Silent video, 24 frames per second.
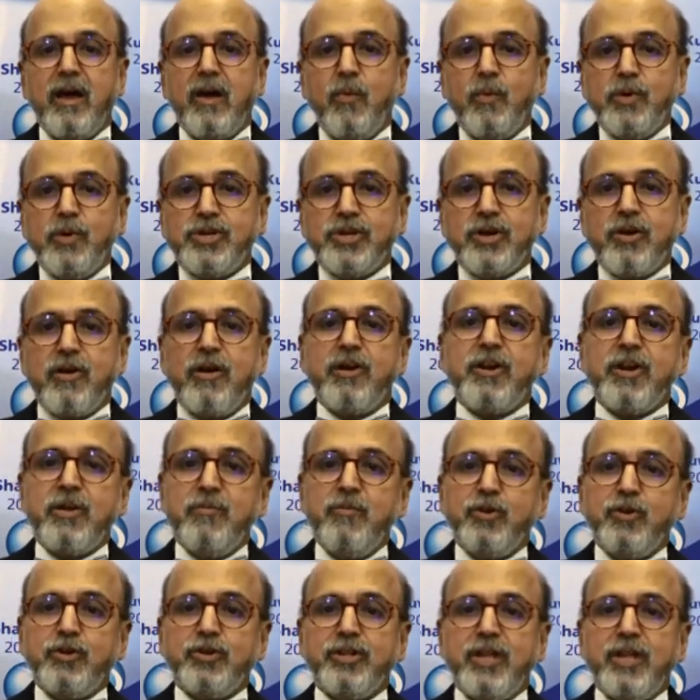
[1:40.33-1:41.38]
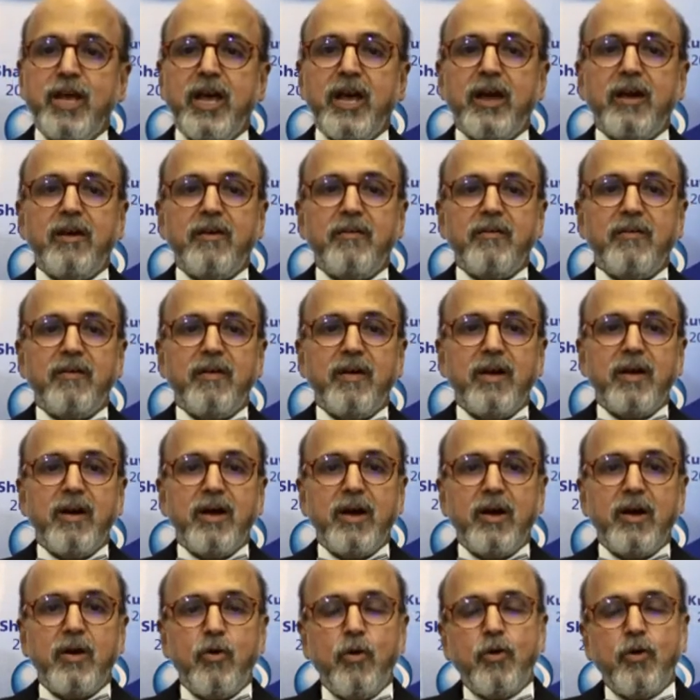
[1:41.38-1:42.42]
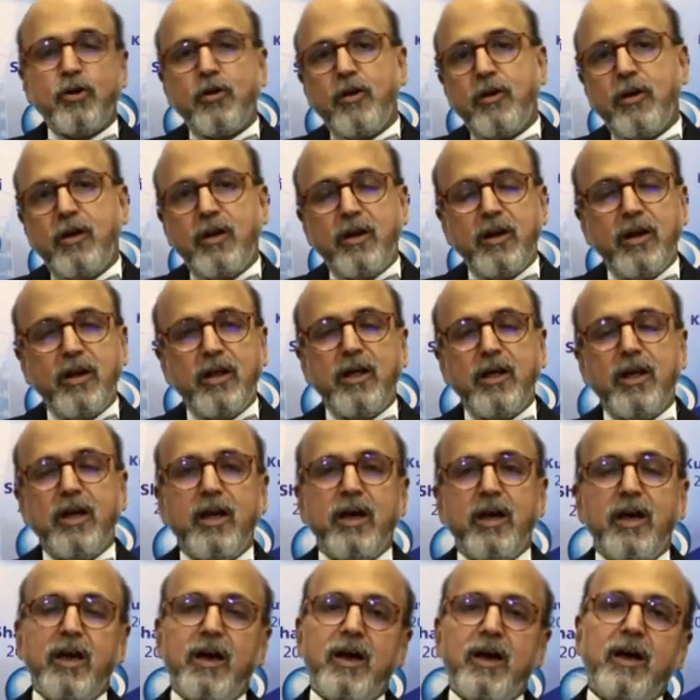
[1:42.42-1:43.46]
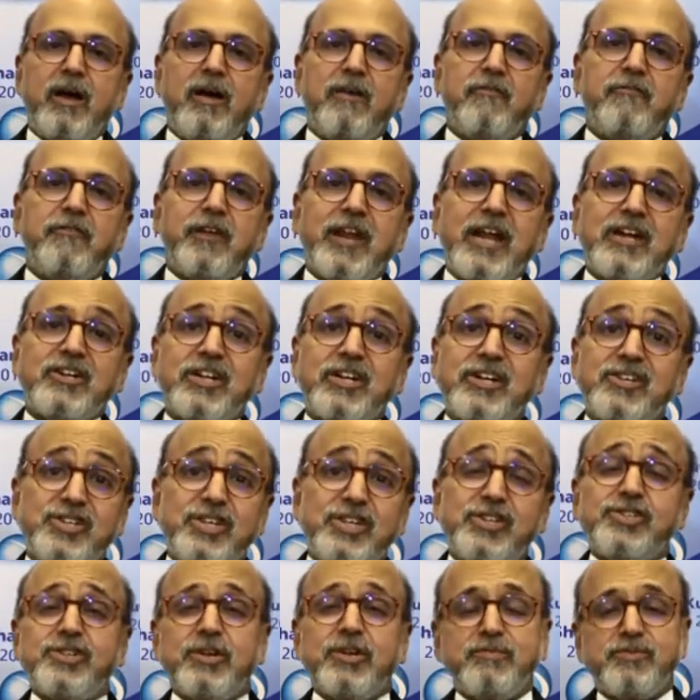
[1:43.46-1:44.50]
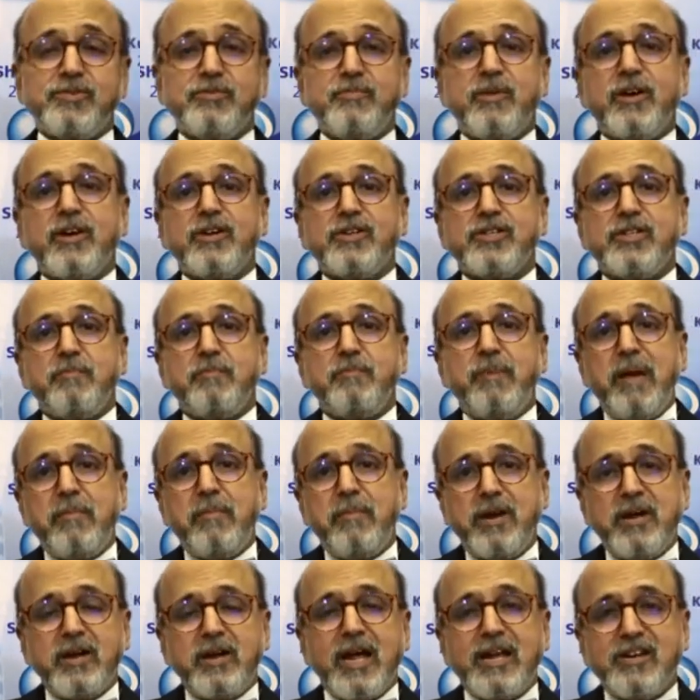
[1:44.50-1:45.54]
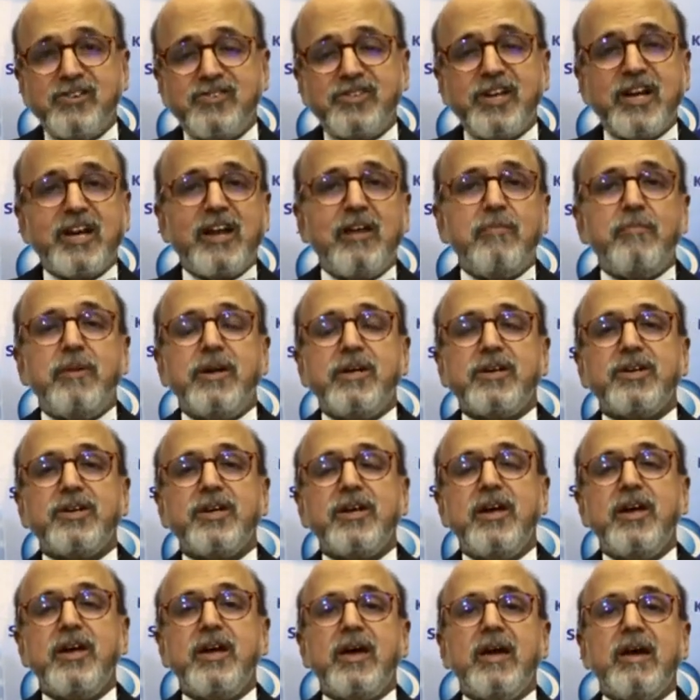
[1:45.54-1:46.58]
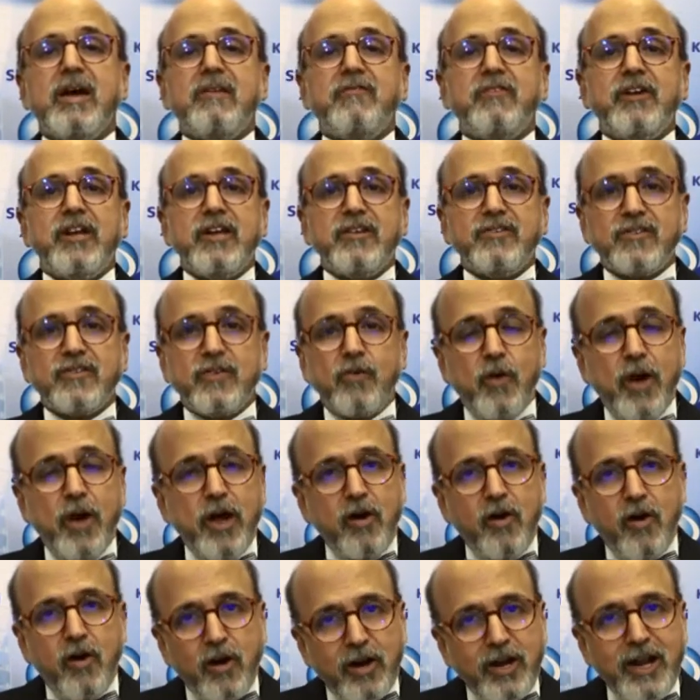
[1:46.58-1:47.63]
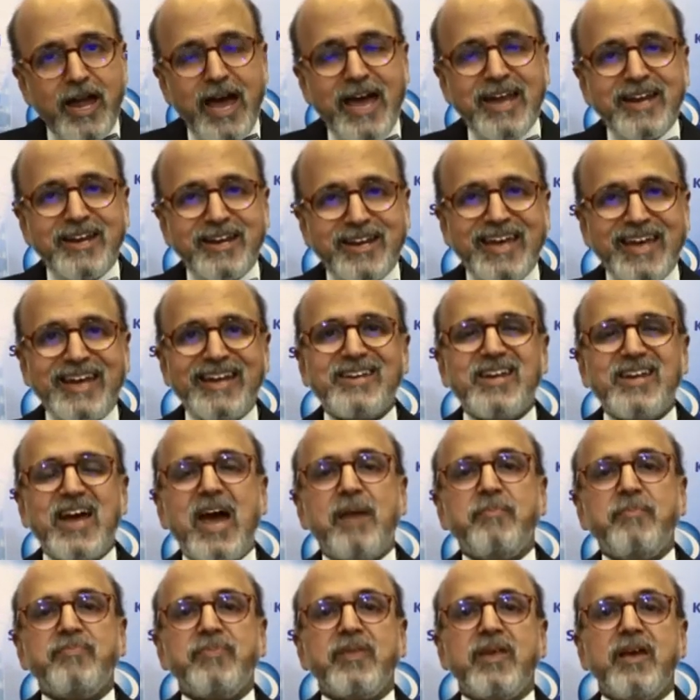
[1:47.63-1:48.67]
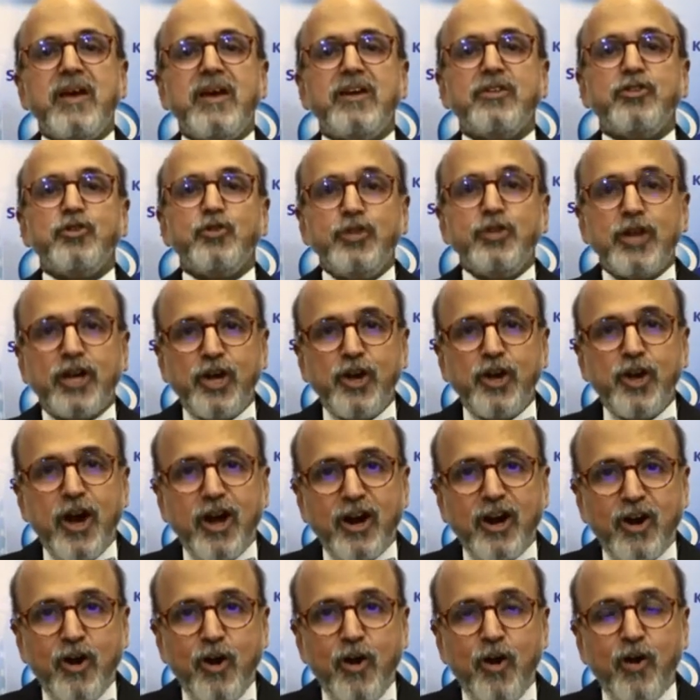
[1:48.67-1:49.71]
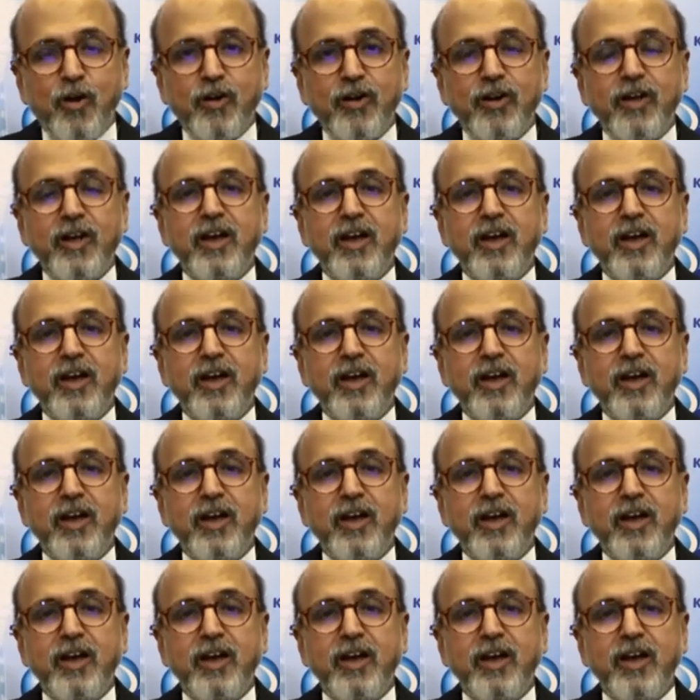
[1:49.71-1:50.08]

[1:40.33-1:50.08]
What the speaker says: which contribute to the overall financial systems, because the payment and settlement, if it is going online real time through the QR code,